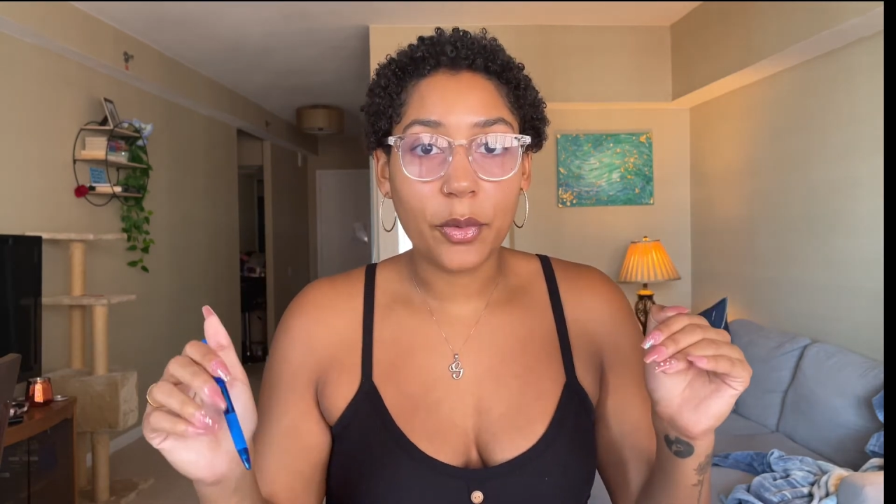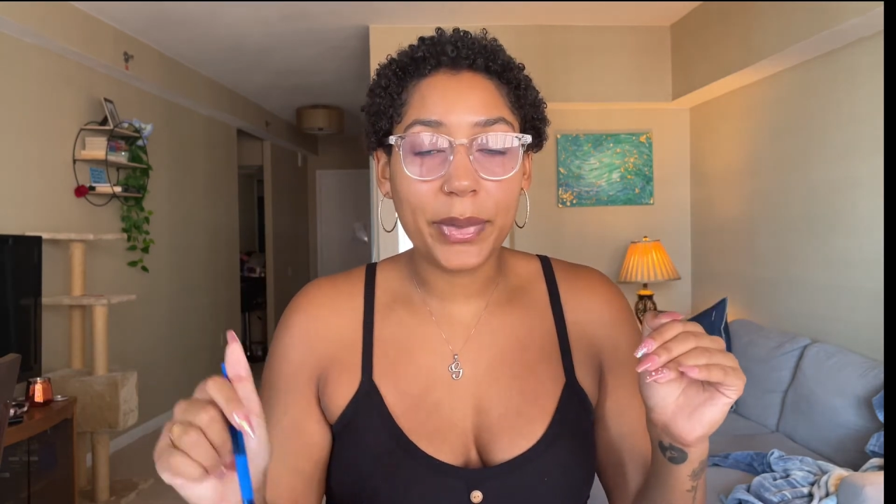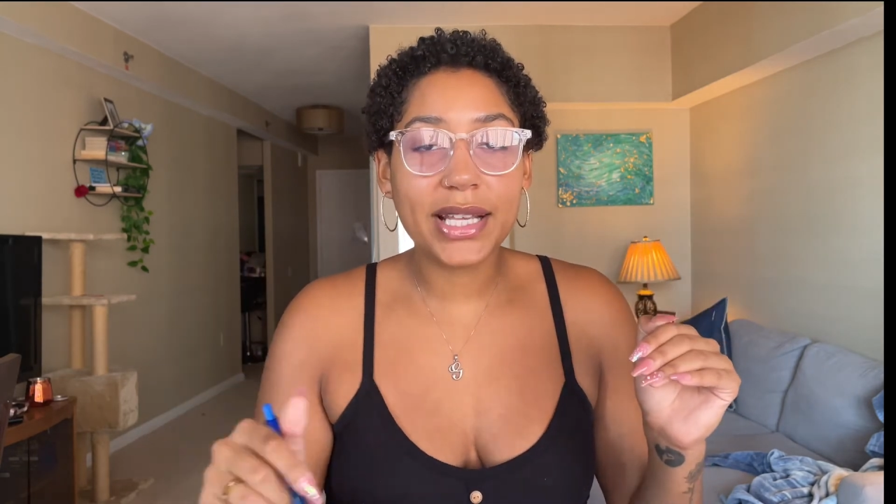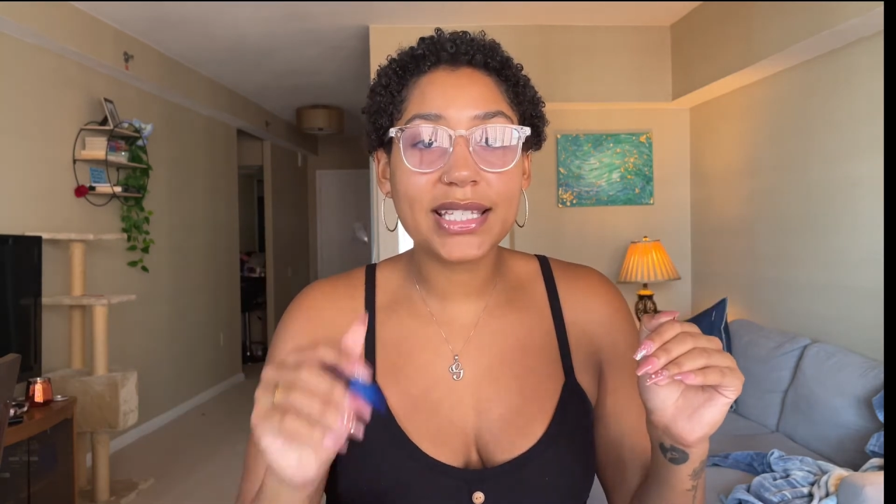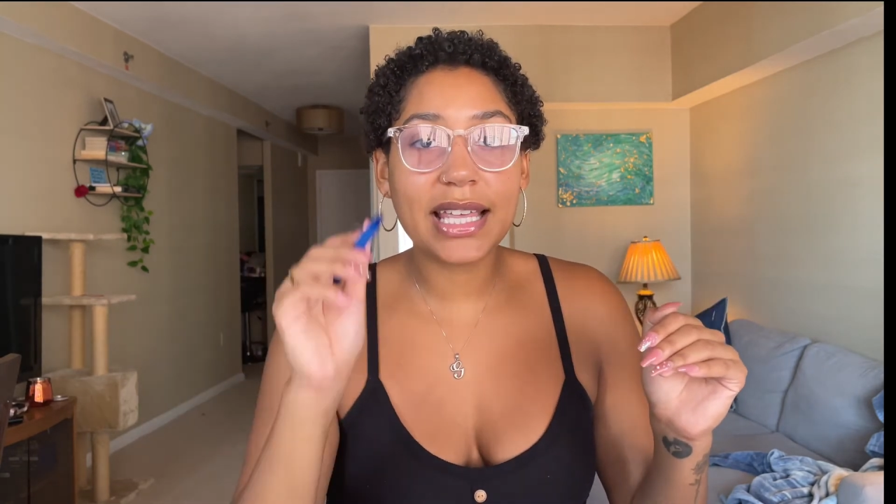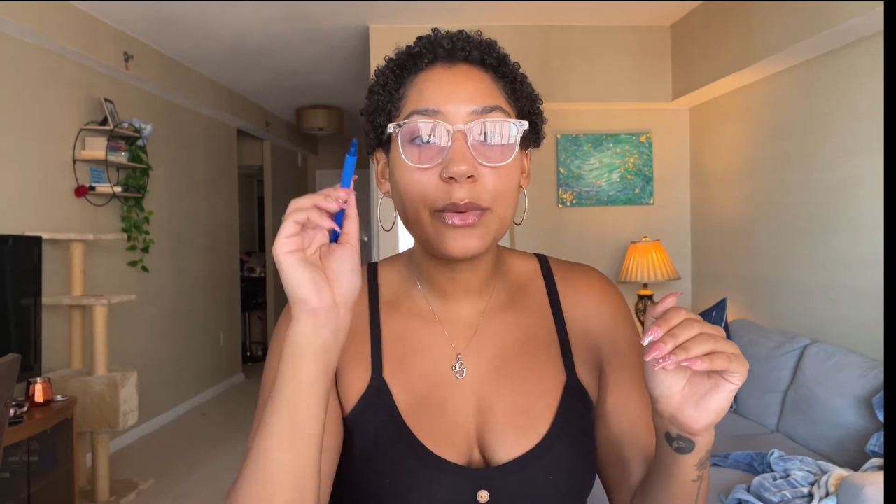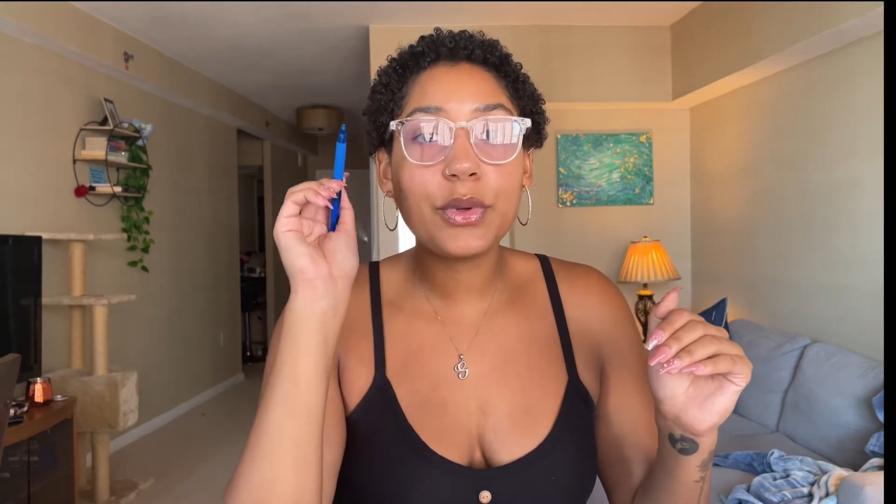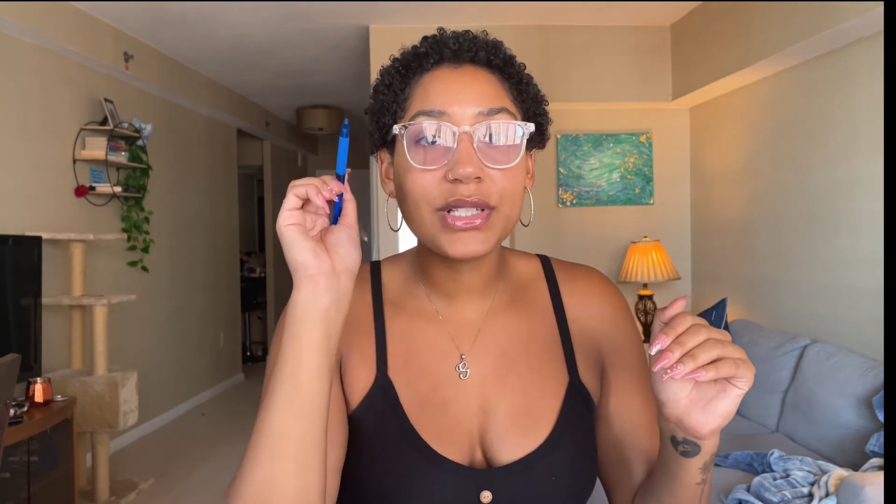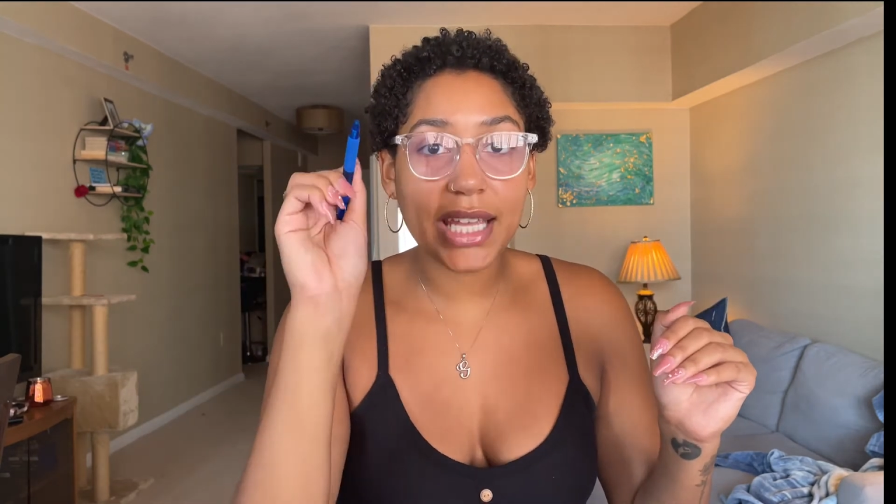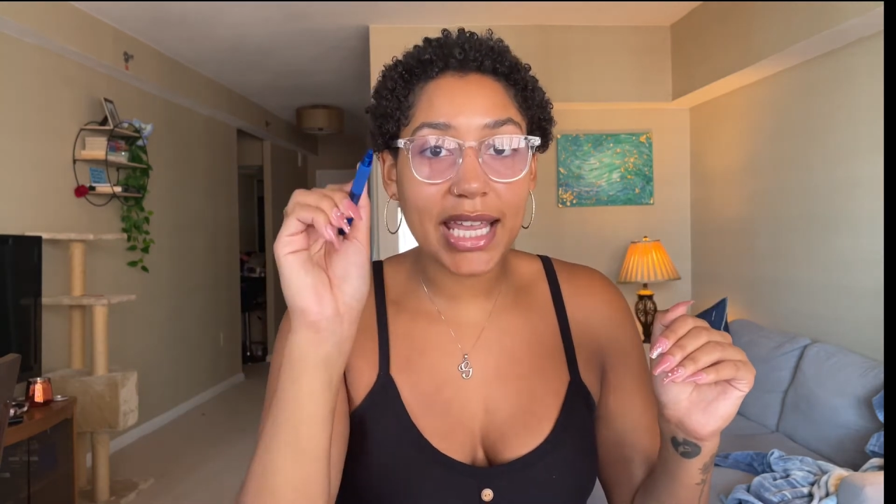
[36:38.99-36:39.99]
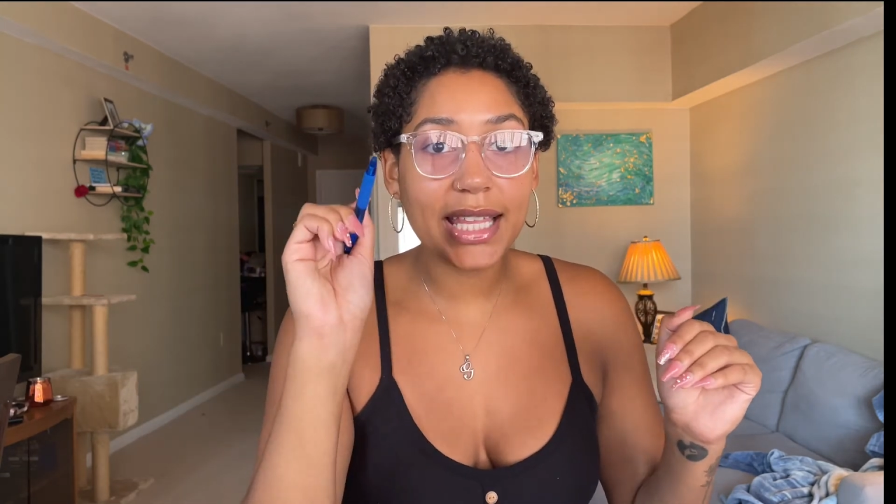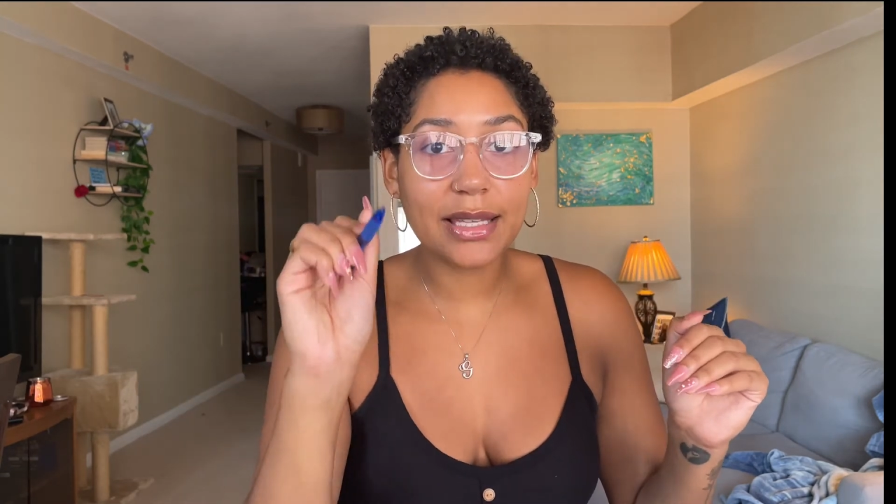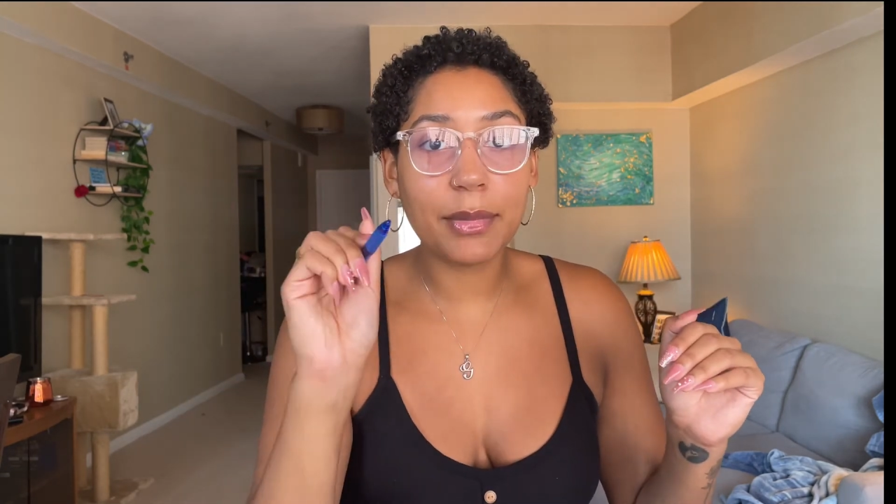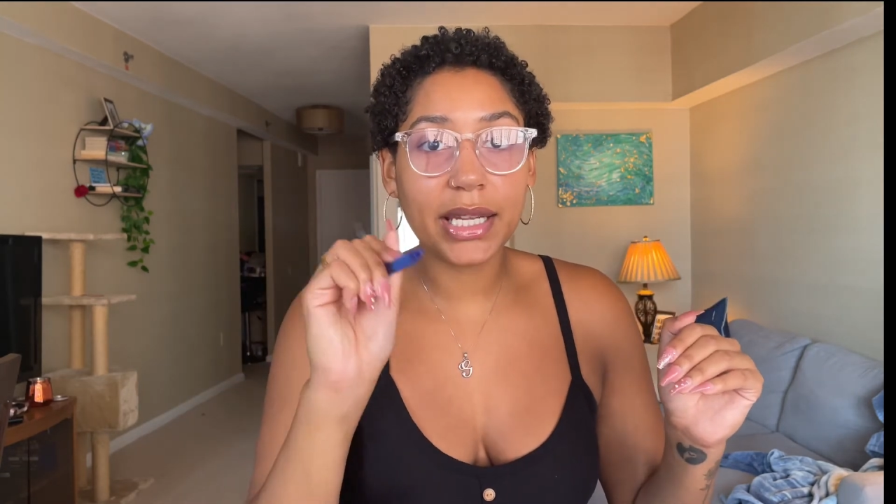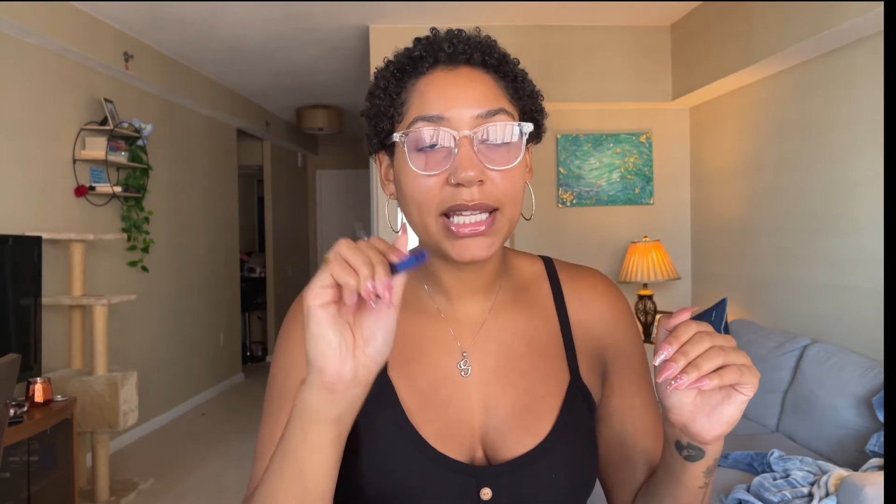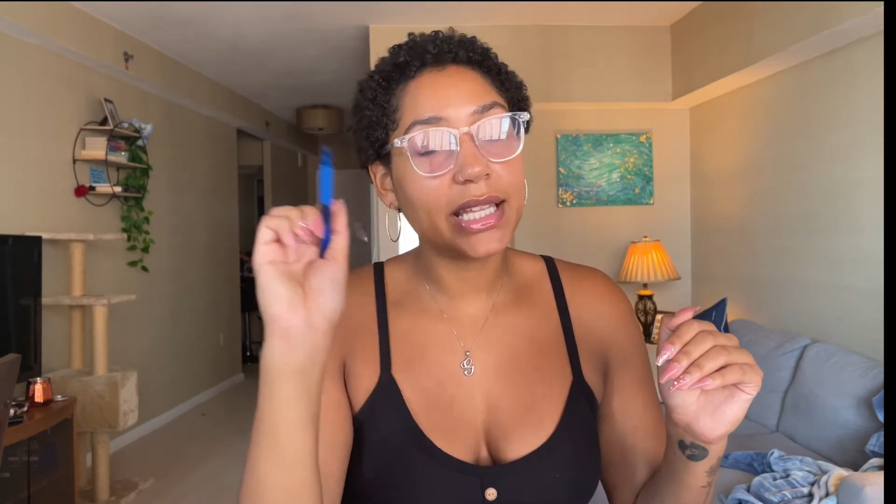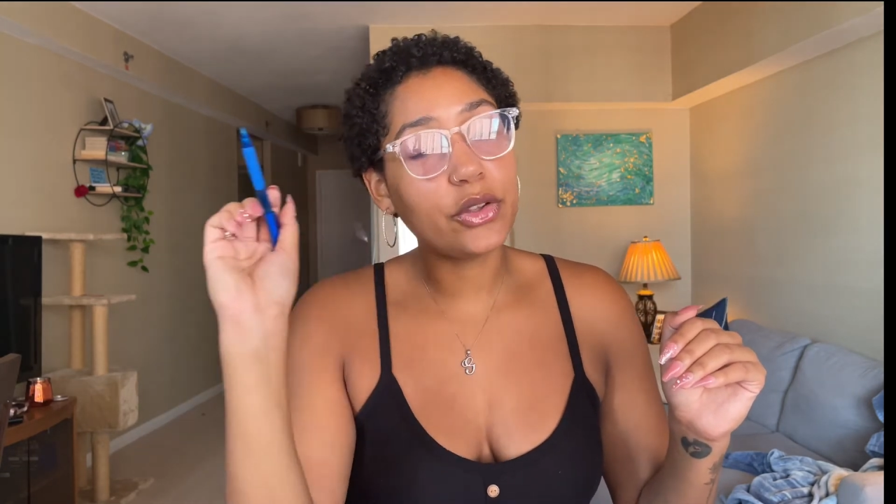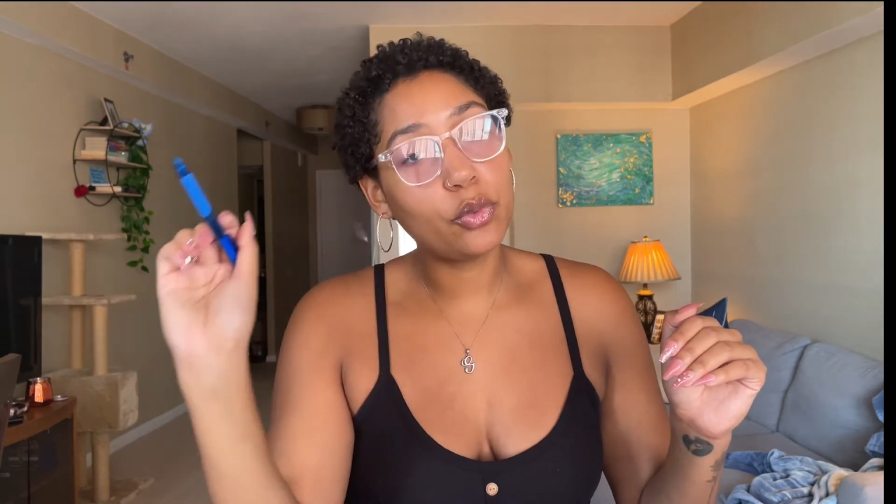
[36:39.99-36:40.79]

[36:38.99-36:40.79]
because they will take the money that you